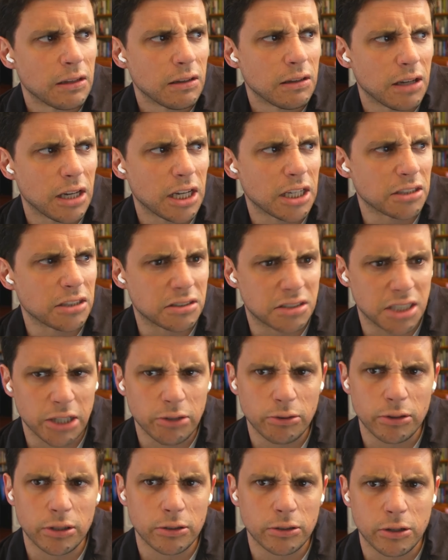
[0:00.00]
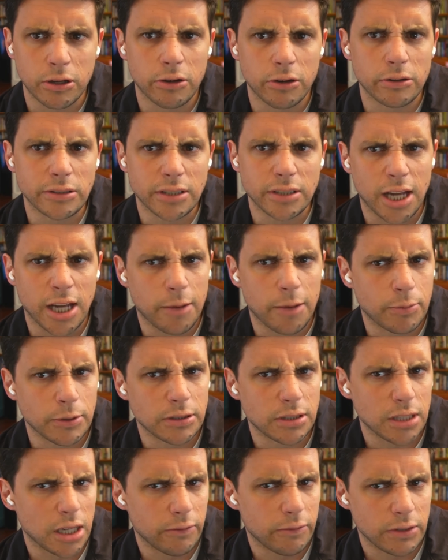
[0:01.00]
a general occurrence that
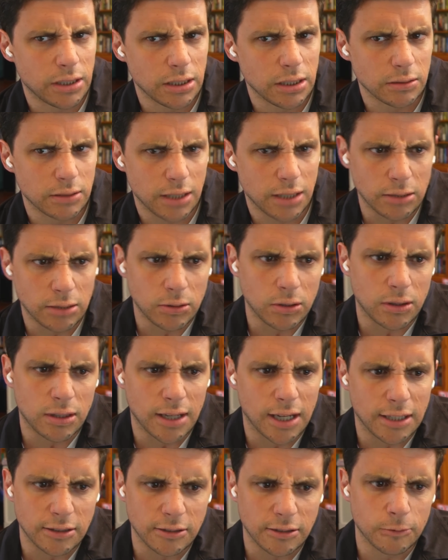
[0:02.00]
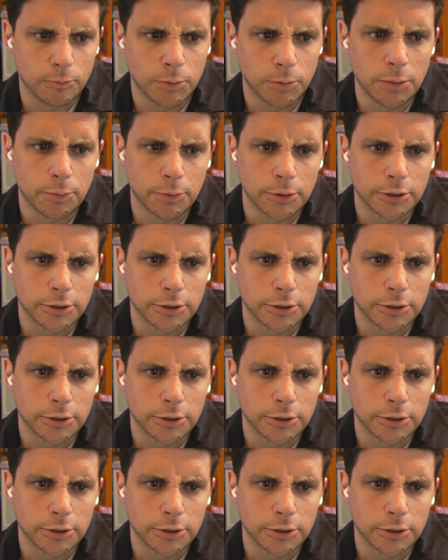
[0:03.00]
happens every single day to thousands of people.